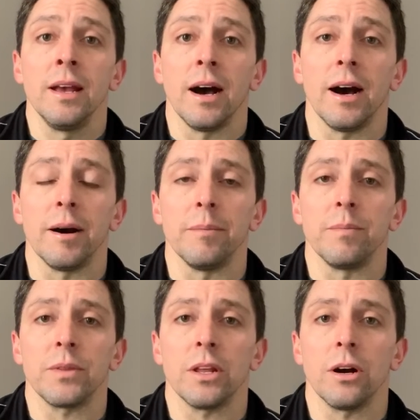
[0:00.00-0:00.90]
For
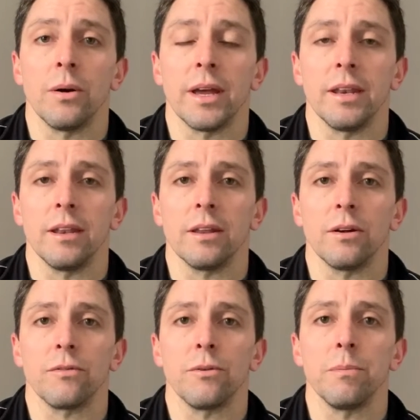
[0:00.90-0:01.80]

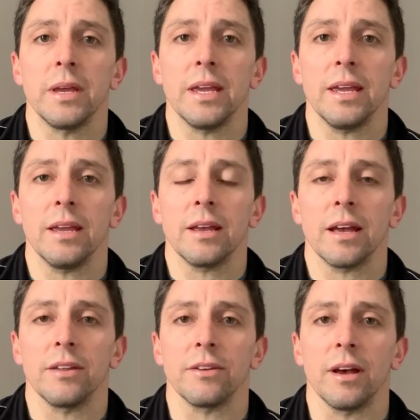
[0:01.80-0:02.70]
me
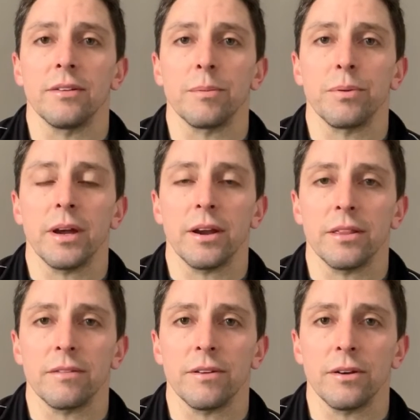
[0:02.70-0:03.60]
as a player on
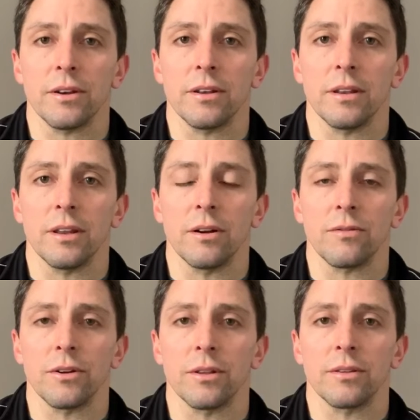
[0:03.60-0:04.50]
the field, and
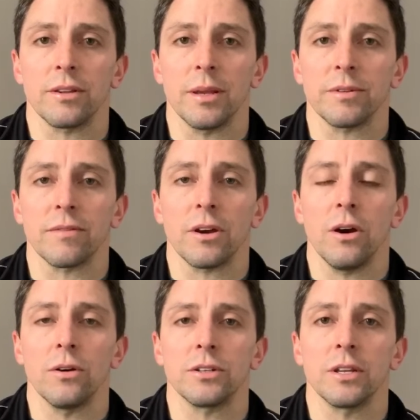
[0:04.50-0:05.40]
for the teams I've
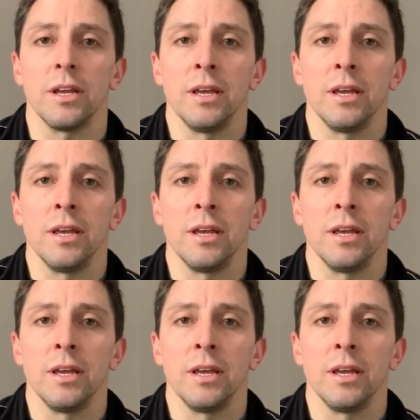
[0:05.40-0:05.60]
coached,